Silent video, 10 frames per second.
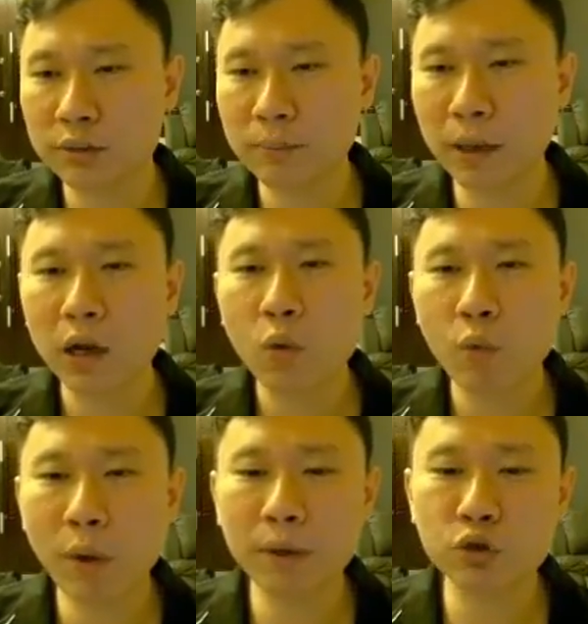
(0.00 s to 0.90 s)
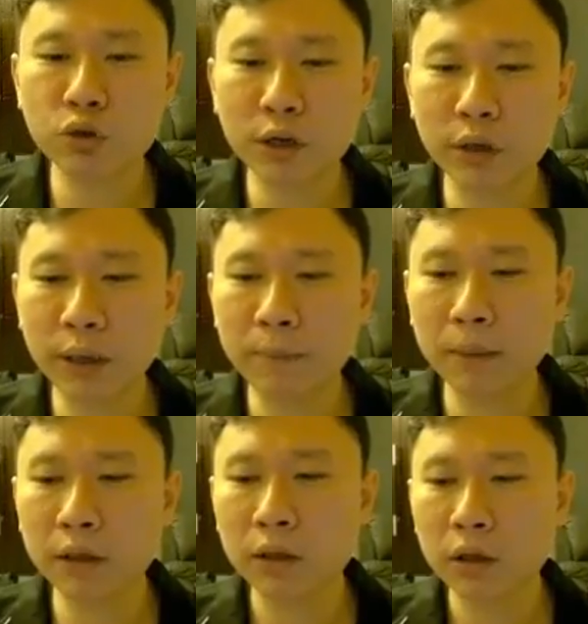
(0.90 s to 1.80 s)
But weapon, you try to keep
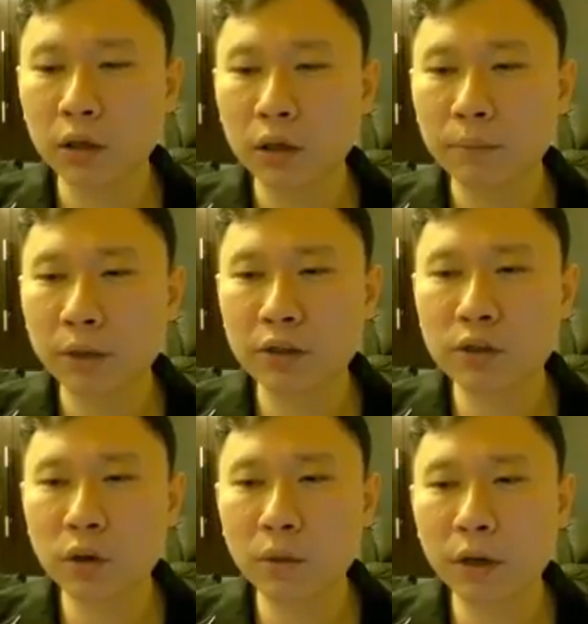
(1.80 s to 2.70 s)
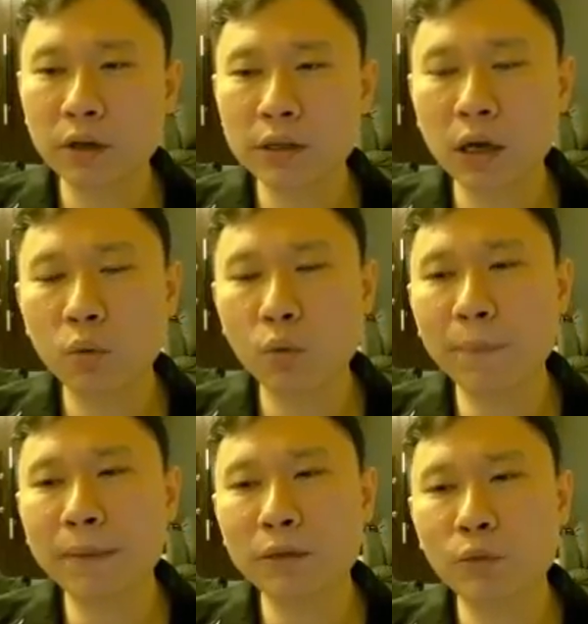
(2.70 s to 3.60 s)
it because
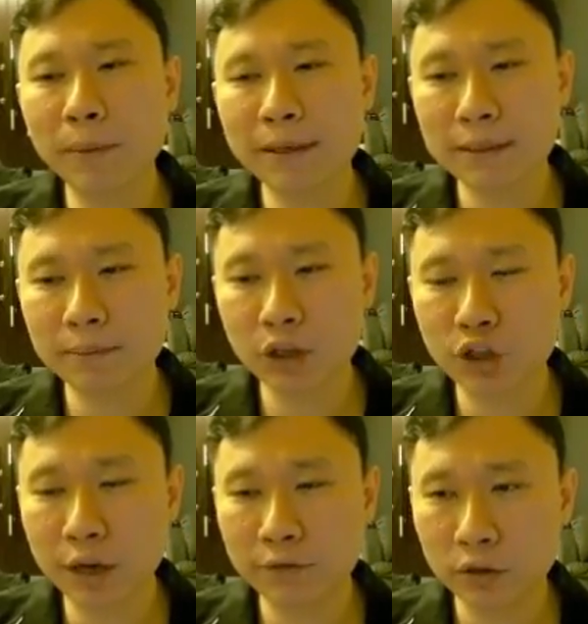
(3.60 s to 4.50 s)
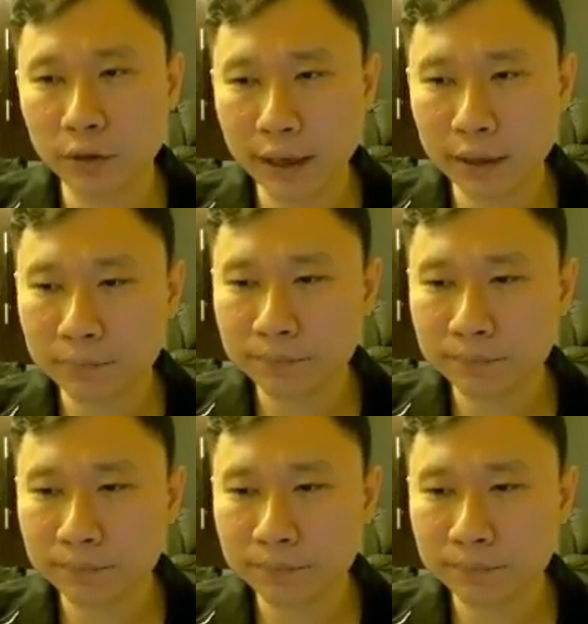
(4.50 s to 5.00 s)
weapon is much tougher to get.